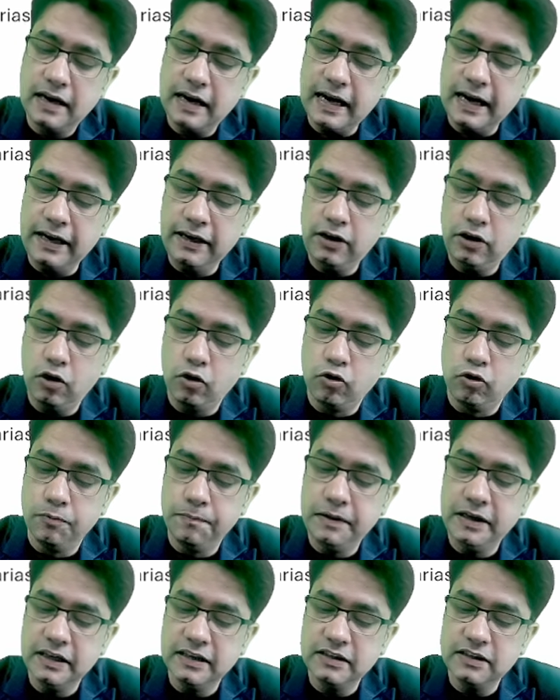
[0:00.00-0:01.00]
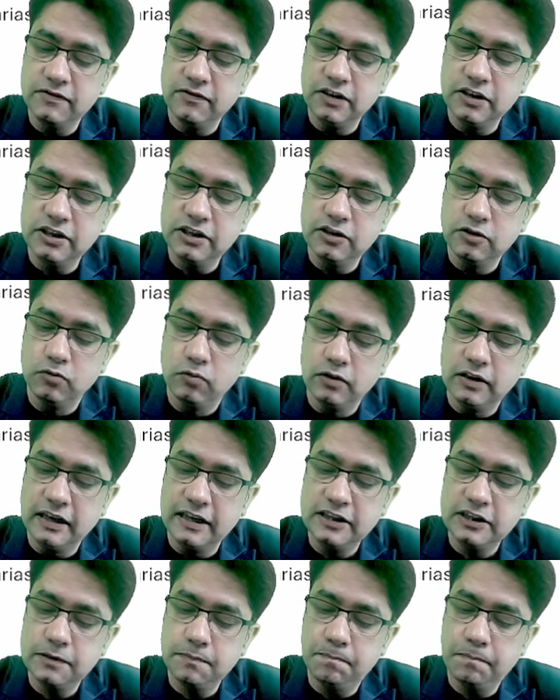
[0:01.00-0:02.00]
Enterobius, which is known
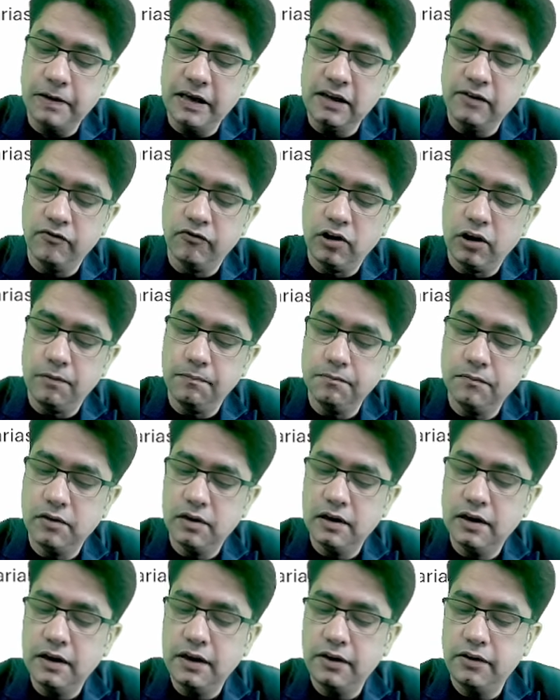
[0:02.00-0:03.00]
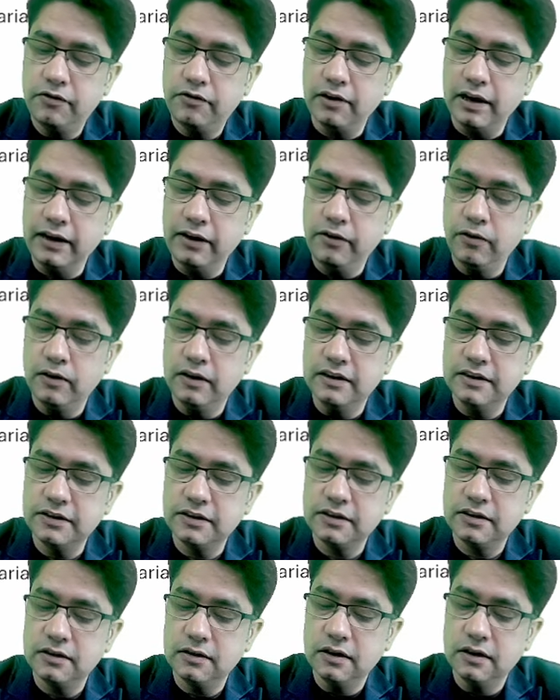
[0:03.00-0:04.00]
as pinworm,
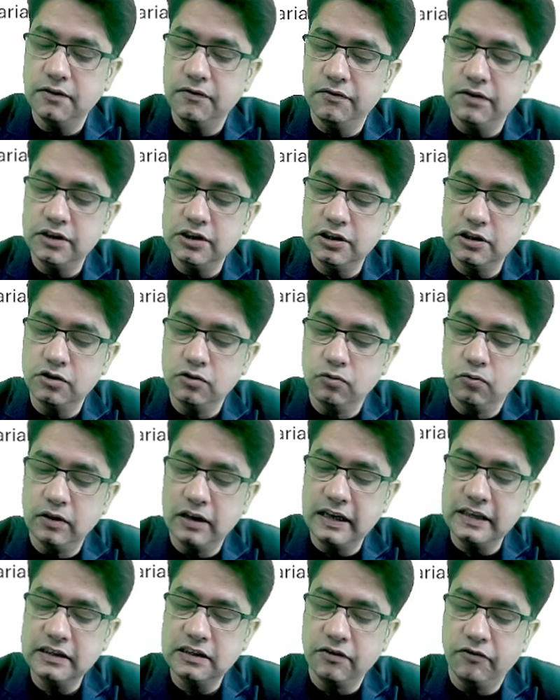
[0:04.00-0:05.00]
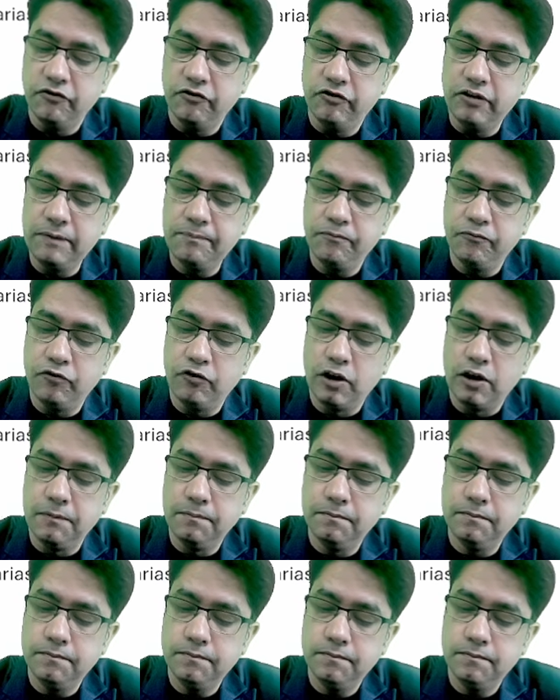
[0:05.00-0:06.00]
Trichuris, which is known as
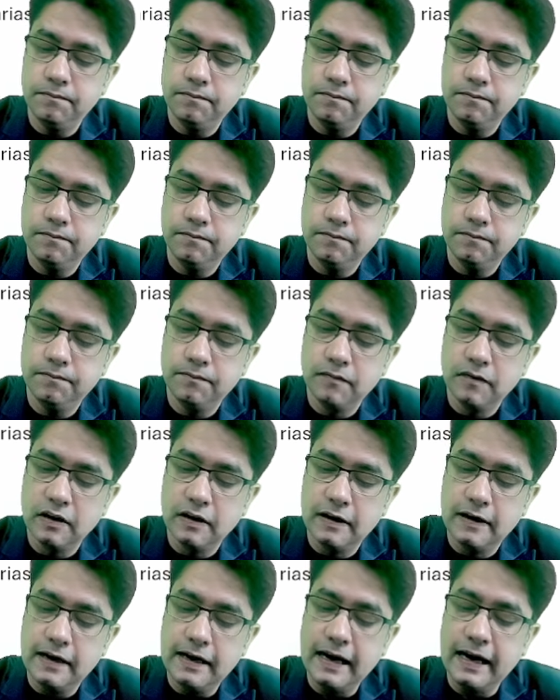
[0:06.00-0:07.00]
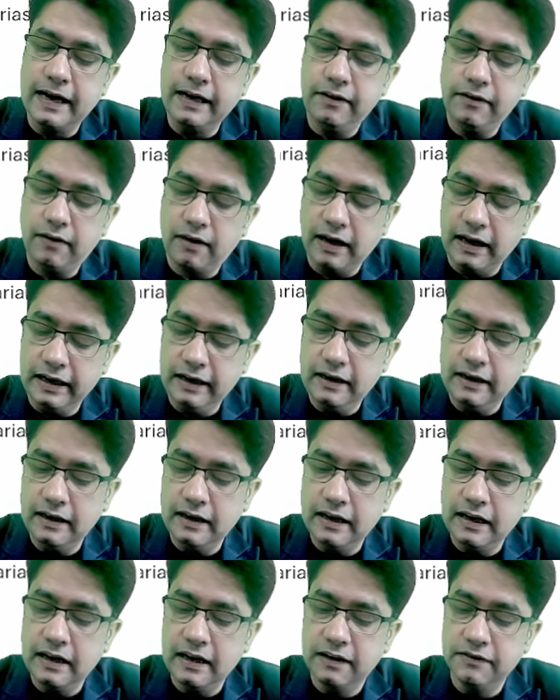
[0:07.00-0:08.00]
whipworm, and
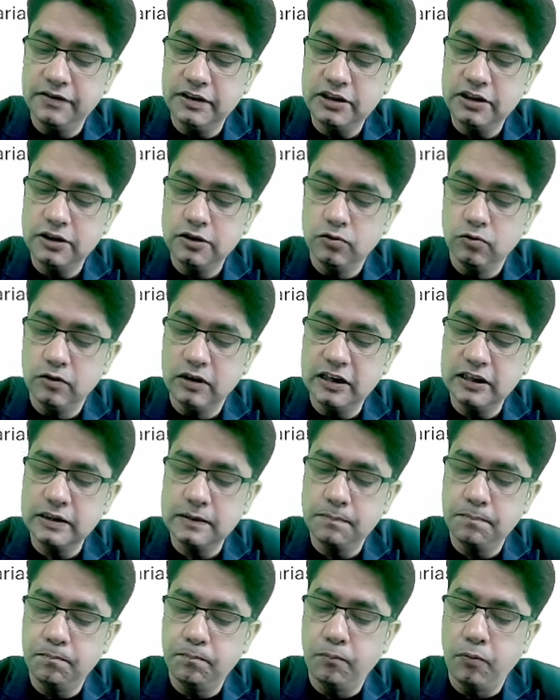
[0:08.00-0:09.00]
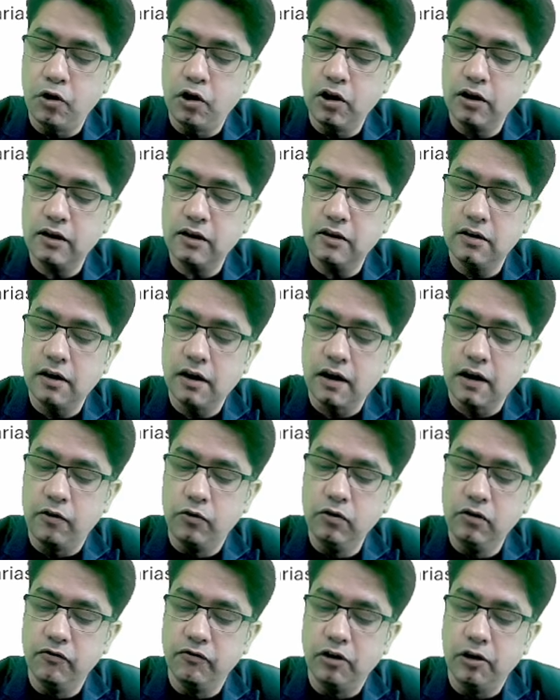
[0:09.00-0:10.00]
Trichinella, which is known as pork
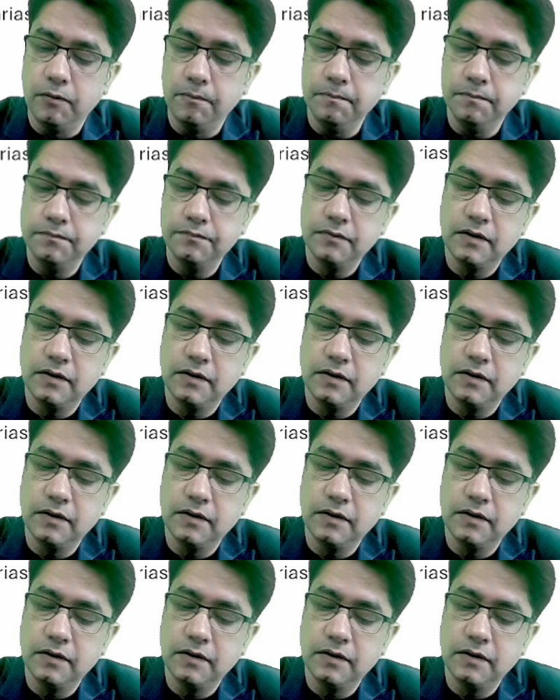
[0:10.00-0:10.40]
roundworm.